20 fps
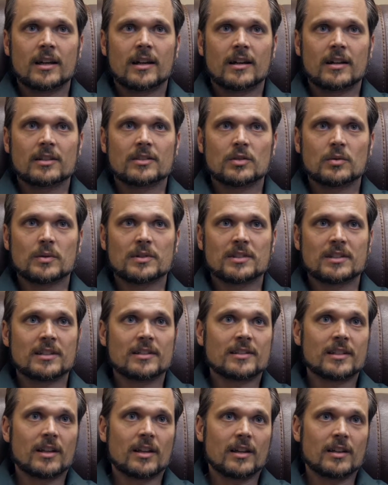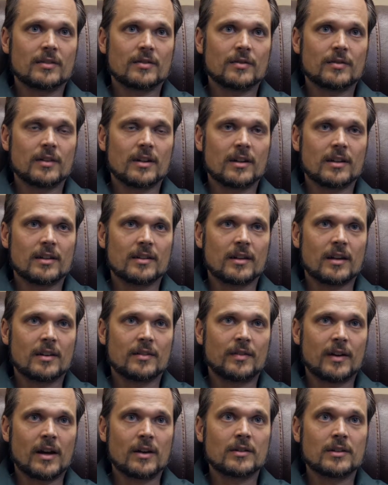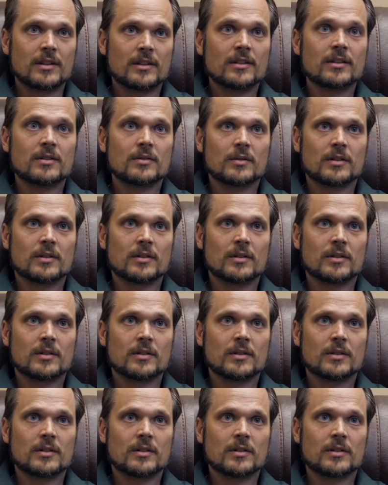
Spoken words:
So it wasn't until I founded